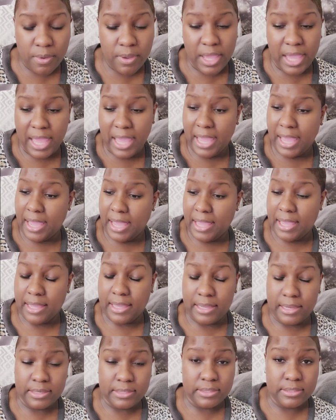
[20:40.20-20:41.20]

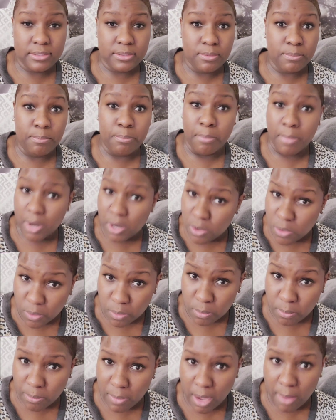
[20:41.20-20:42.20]
and
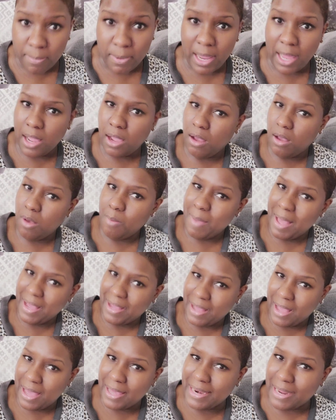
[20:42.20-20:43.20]
boom, I'm like, oh my
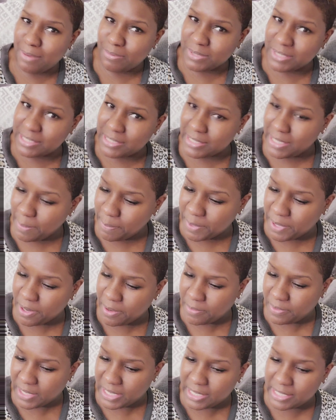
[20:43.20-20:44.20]
God, I was sleeping
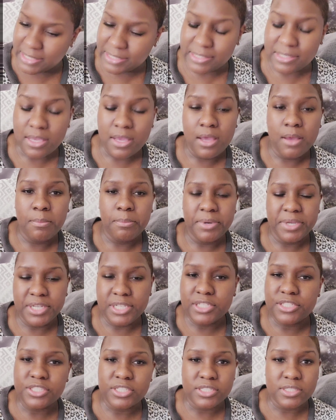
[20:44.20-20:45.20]
on this, but
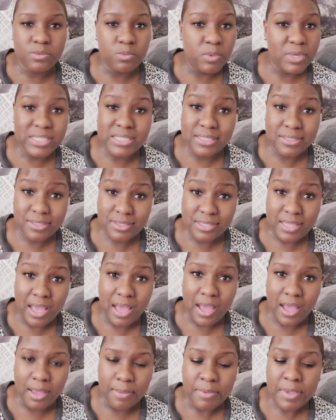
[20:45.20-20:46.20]
it just wasn't the
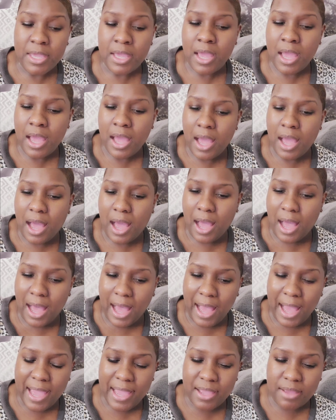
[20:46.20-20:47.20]
time.
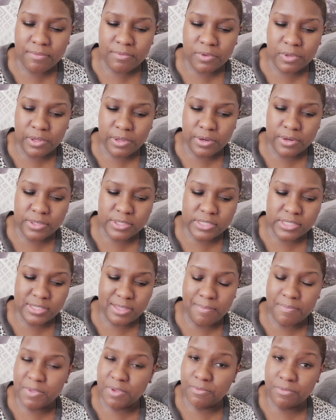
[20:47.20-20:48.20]
I have learned
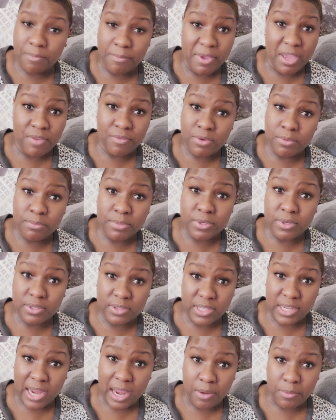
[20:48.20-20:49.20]
something from every book
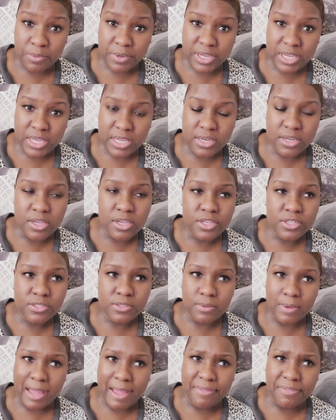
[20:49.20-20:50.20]
that I read. So
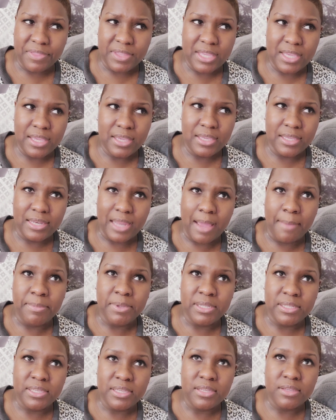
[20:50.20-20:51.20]
I think and I
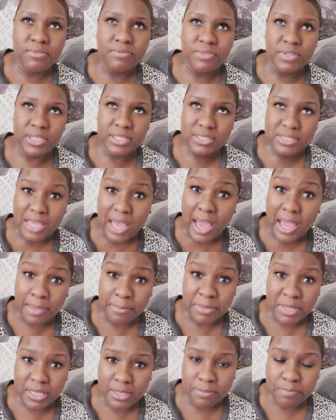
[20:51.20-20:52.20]
believe in
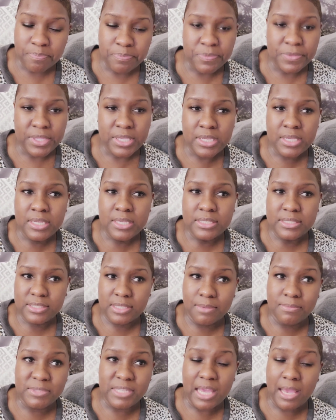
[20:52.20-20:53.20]
timing.
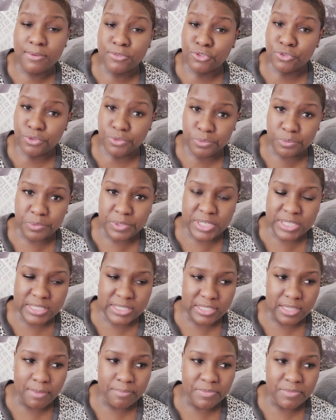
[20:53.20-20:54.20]
Sometimes you can read
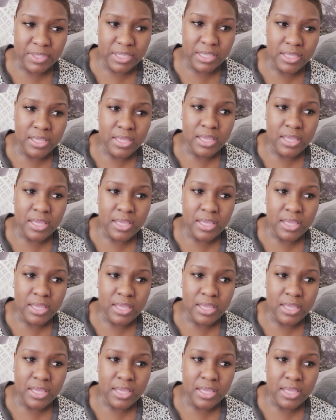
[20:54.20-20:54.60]
something